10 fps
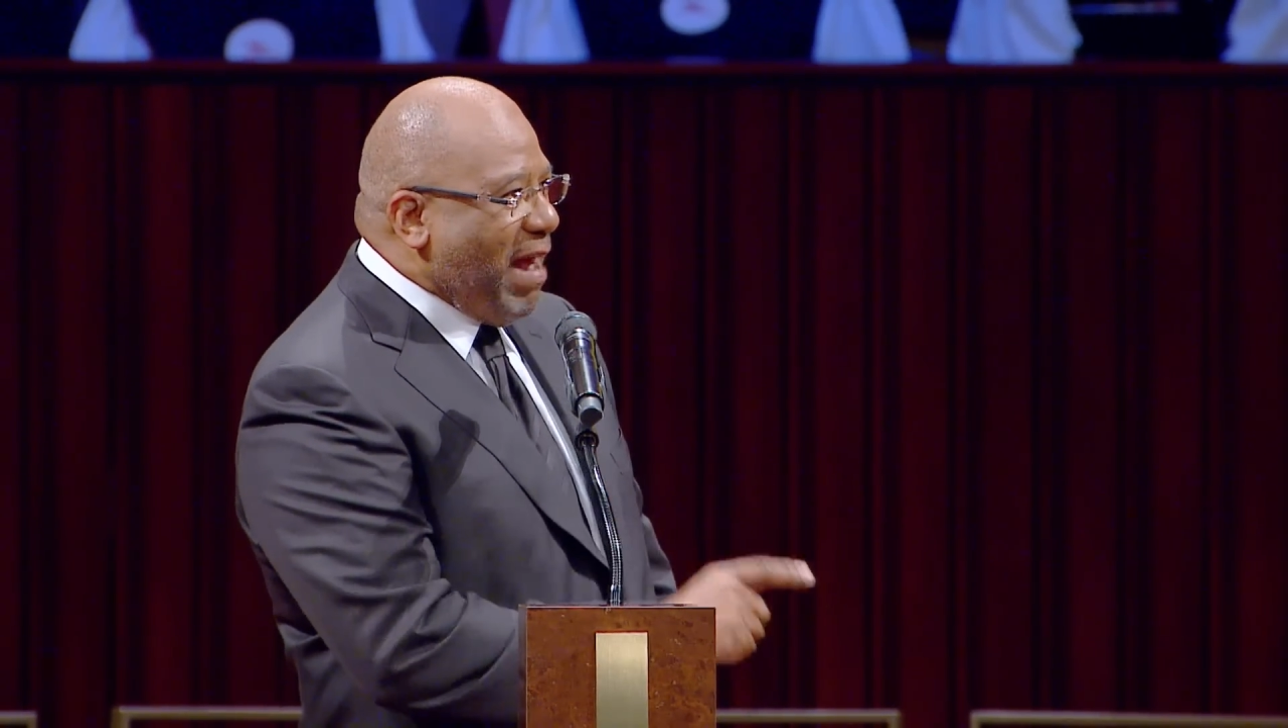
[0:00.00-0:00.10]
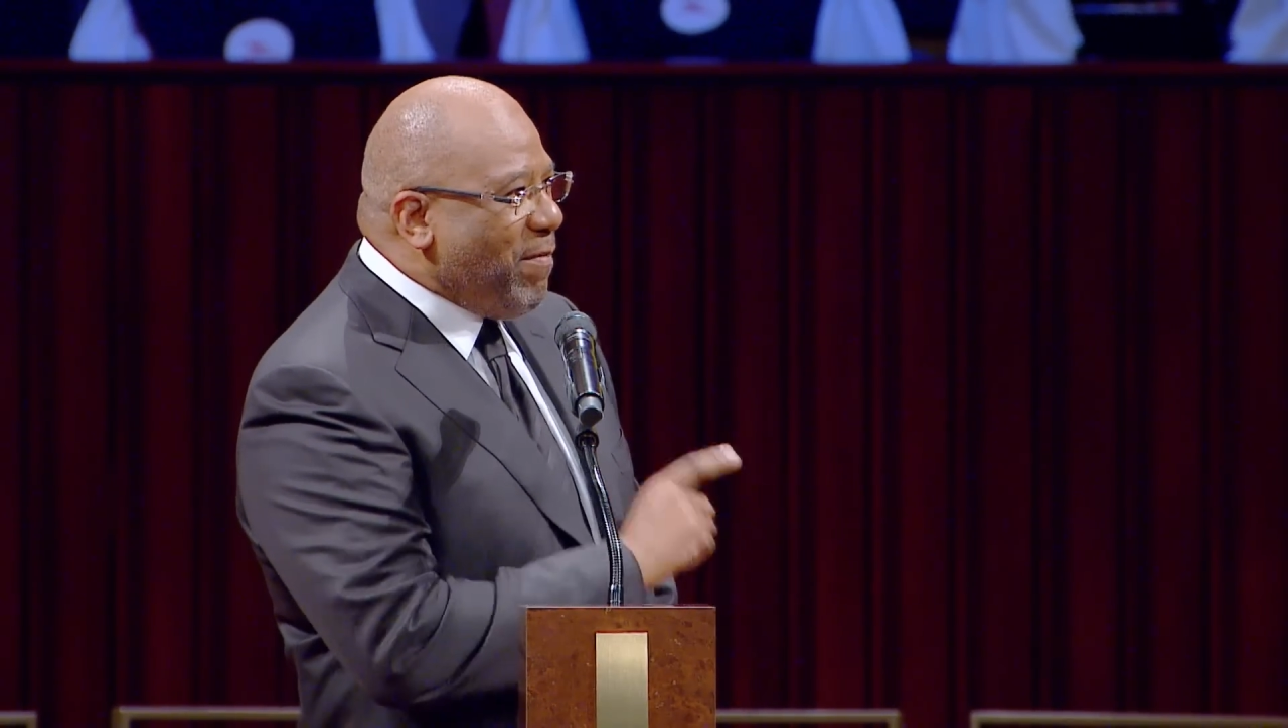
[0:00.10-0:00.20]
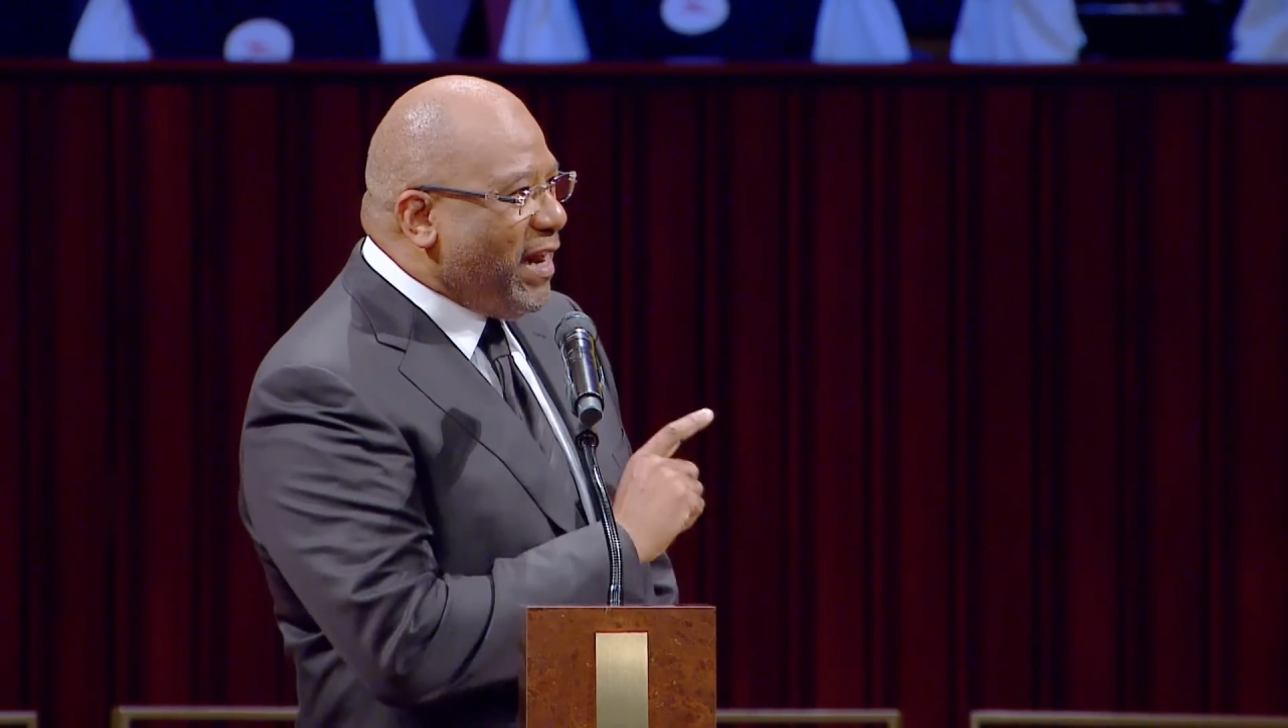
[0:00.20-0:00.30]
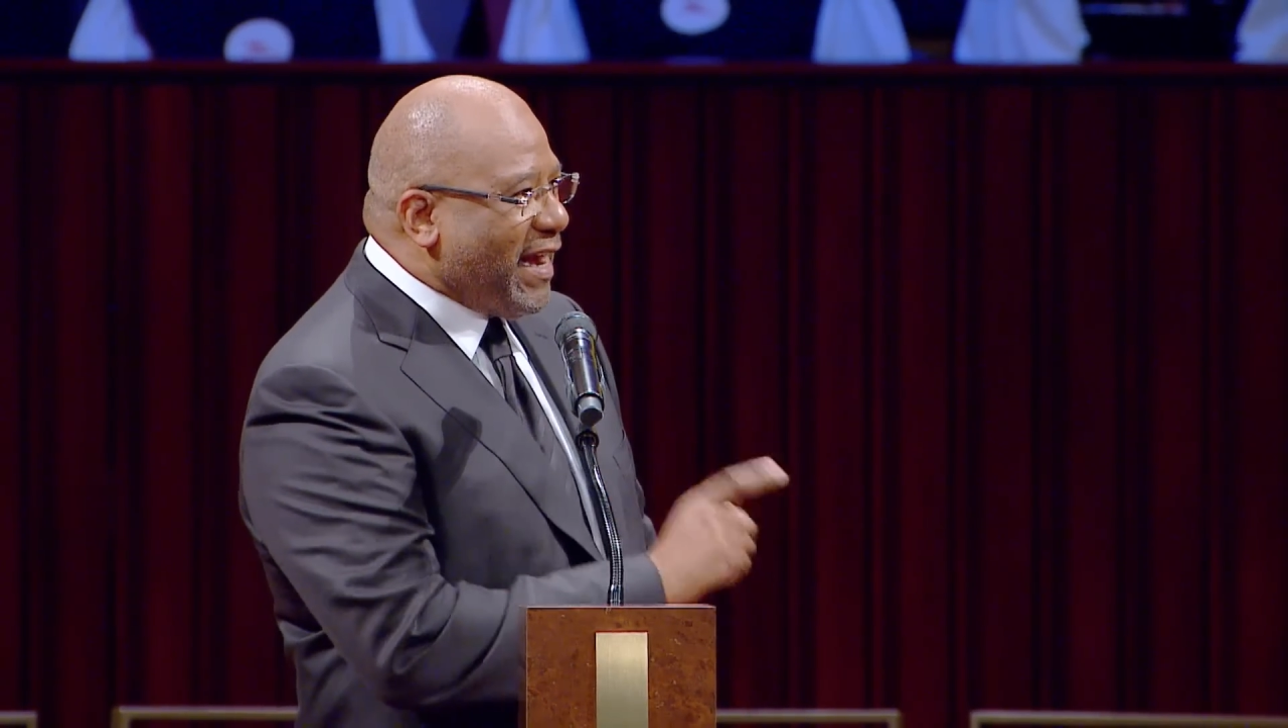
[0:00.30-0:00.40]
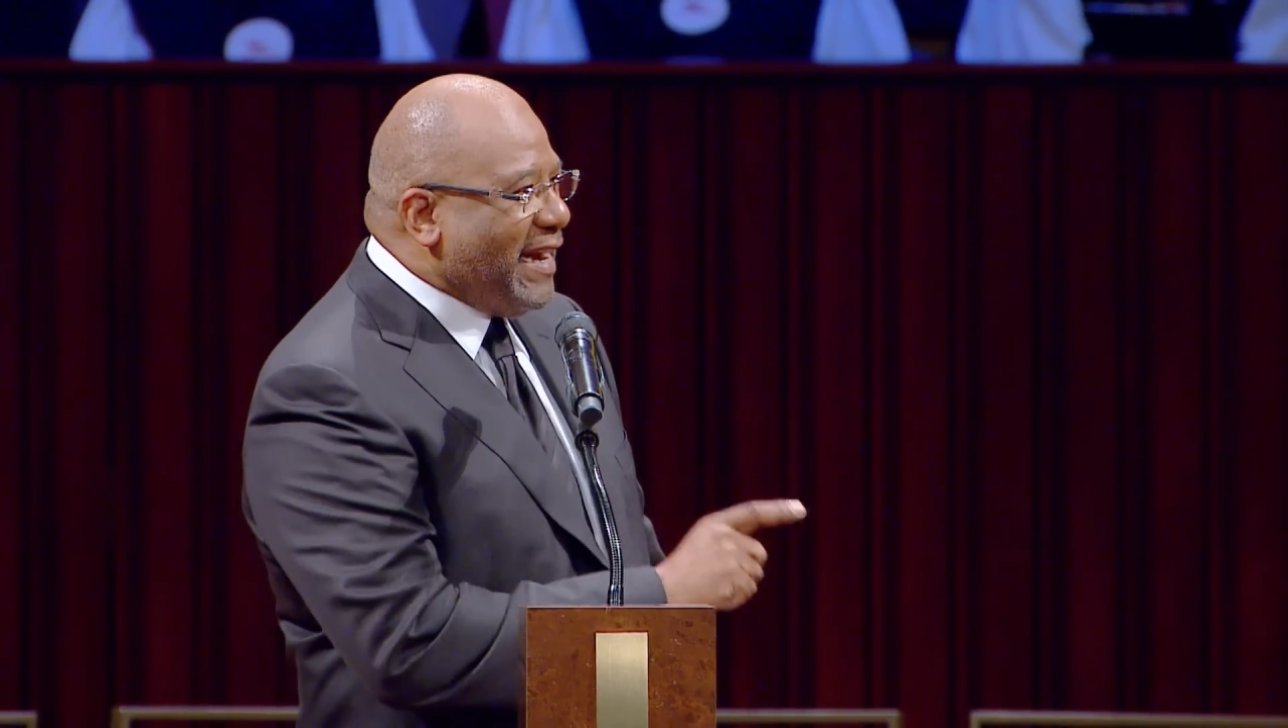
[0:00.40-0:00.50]
I'm
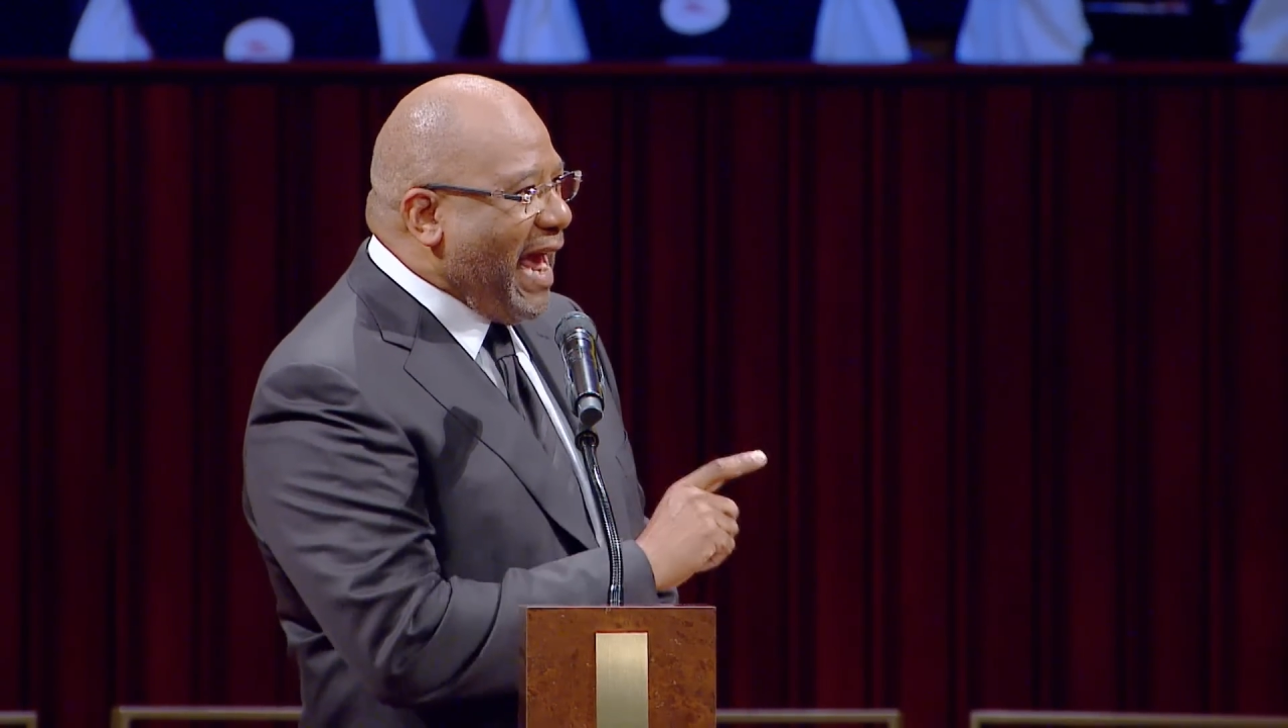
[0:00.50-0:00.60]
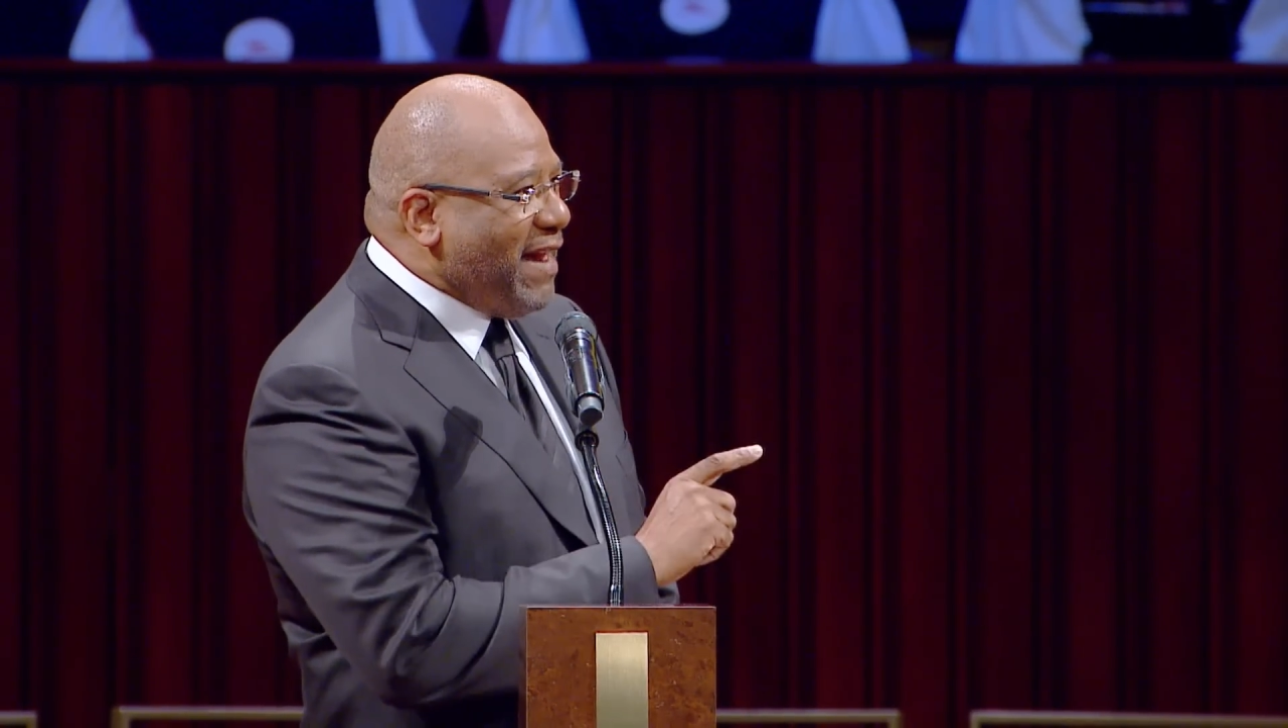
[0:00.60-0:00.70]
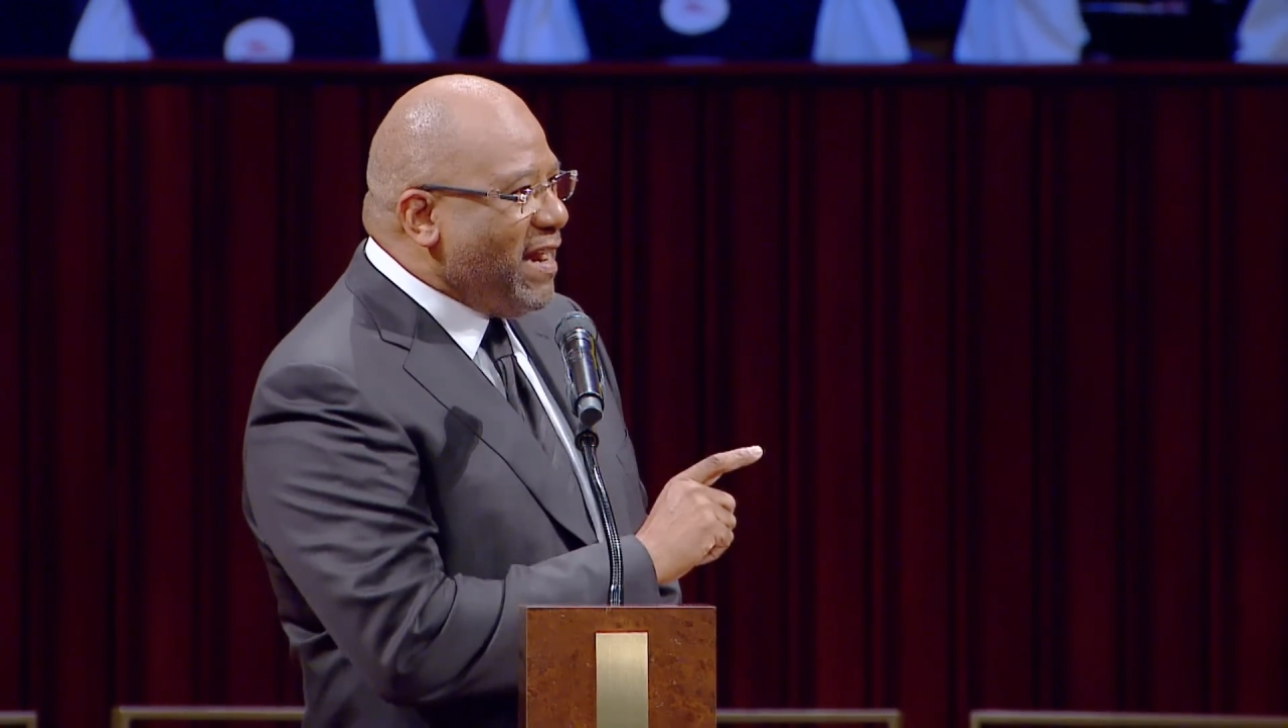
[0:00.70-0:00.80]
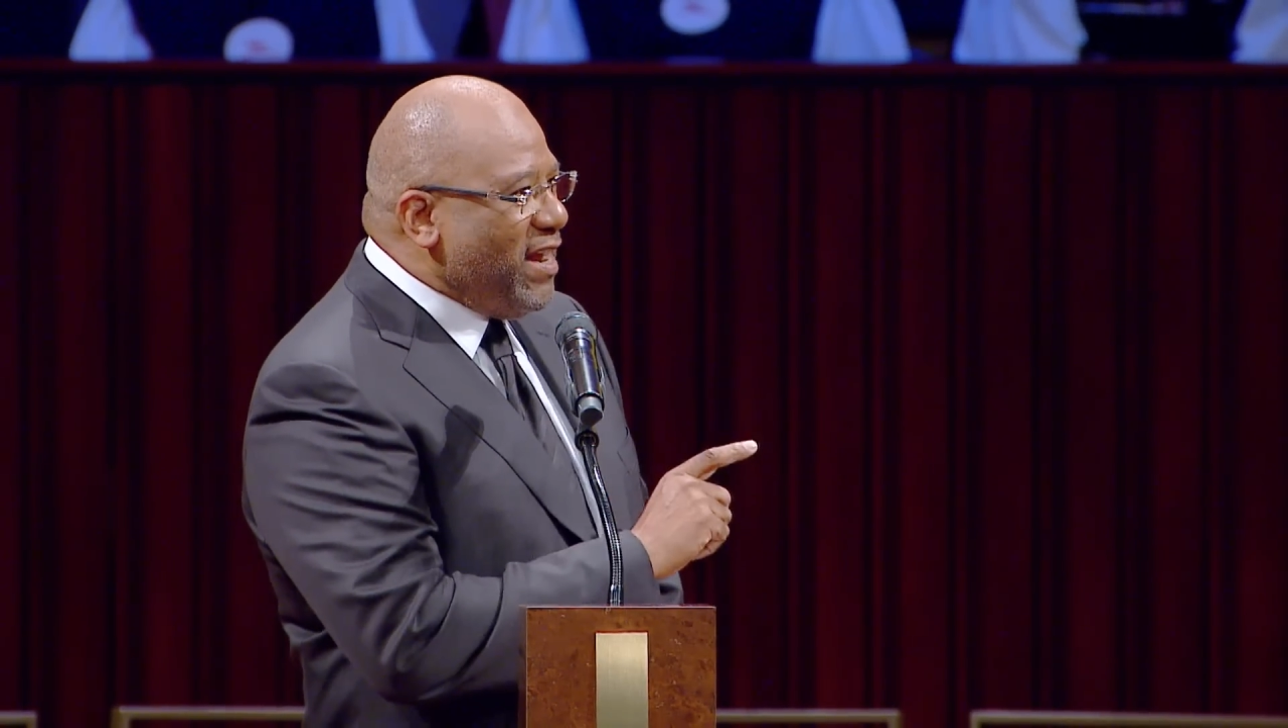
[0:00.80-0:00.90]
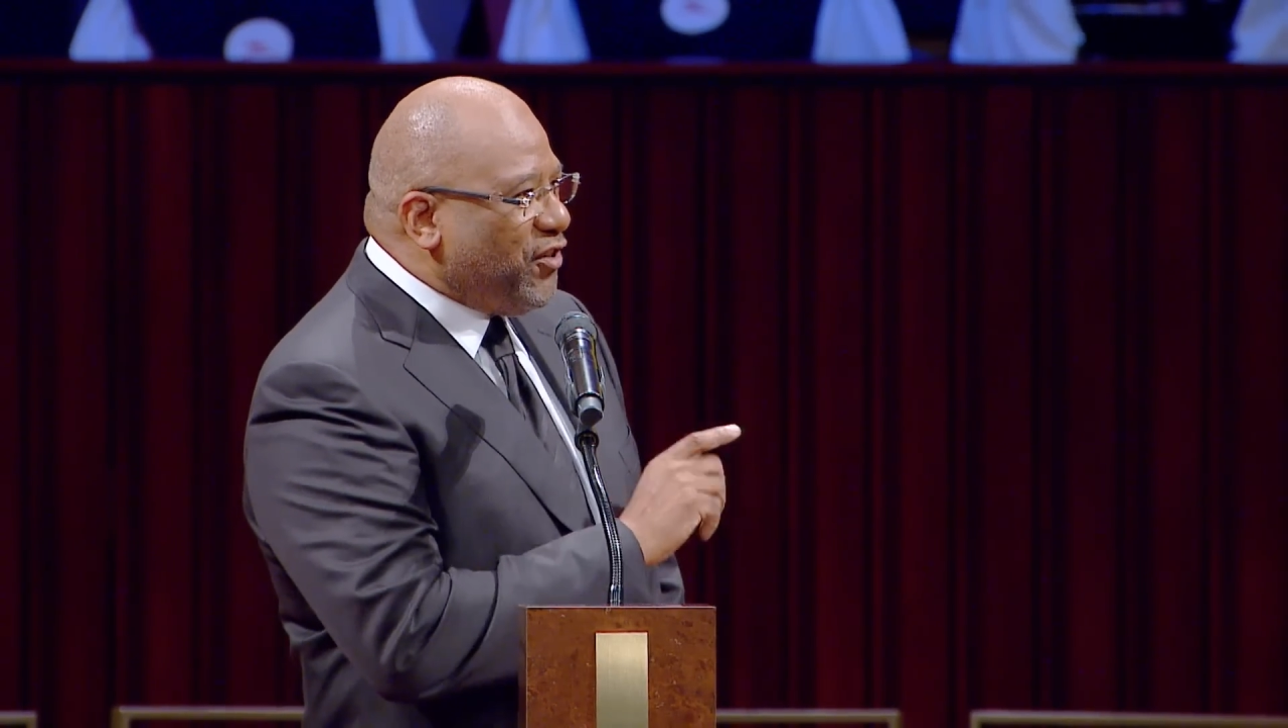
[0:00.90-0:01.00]
looking at